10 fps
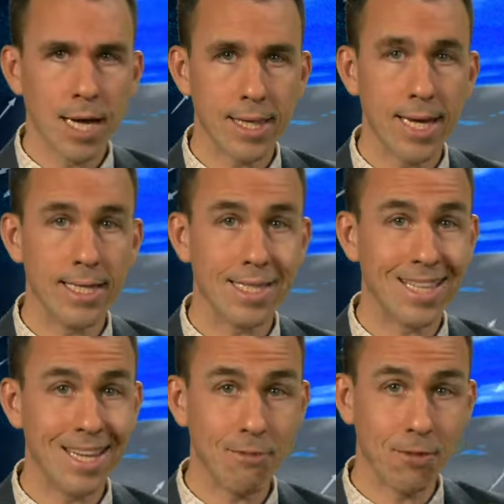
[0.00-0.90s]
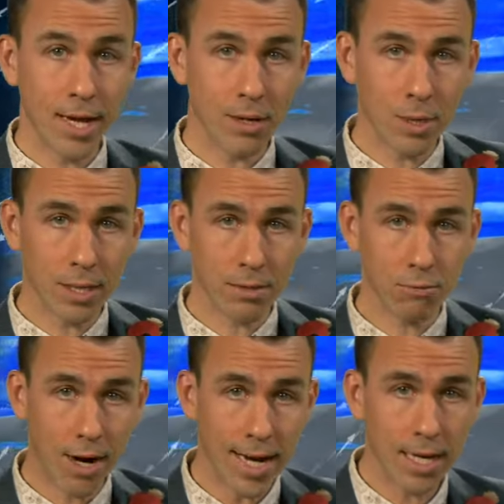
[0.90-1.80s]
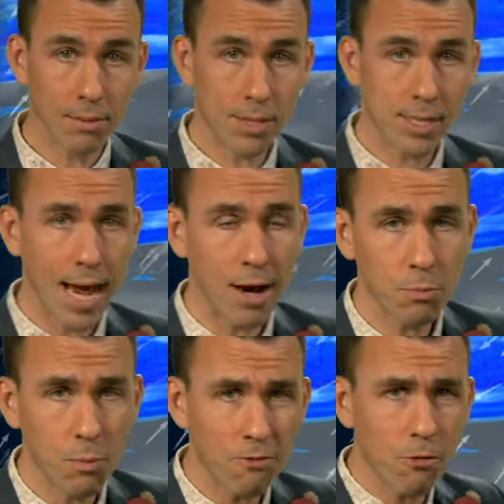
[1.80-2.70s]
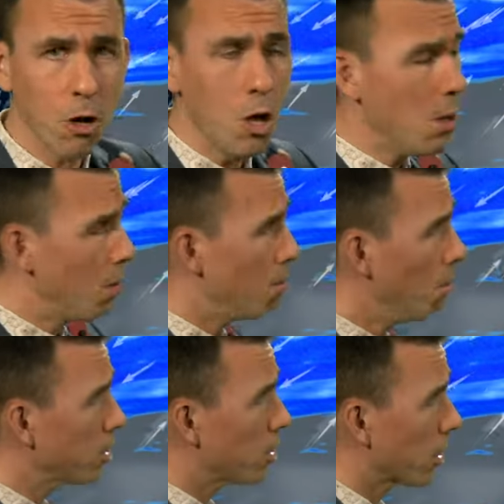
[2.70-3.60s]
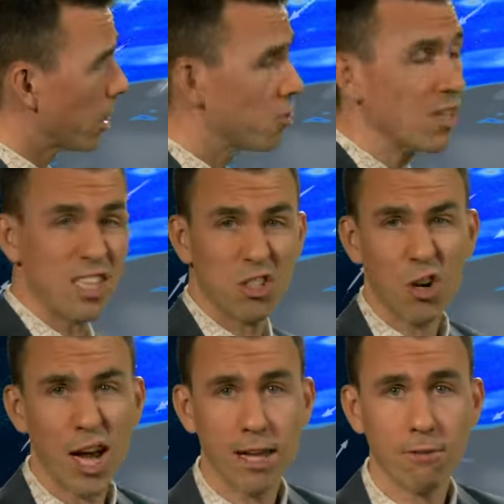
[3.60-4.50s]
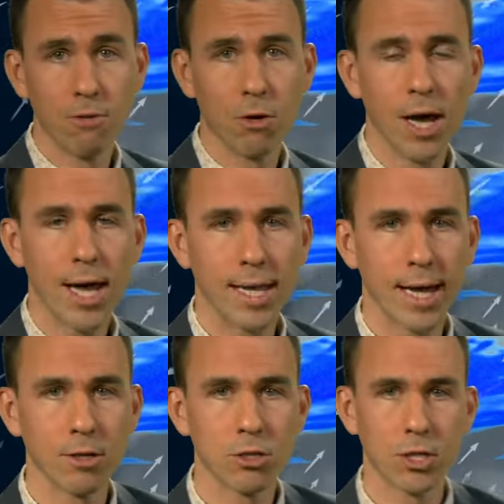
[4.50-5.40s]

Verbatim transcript: And then into the evening, well, the rain comes south, but for much of the country it's dry if you're heading out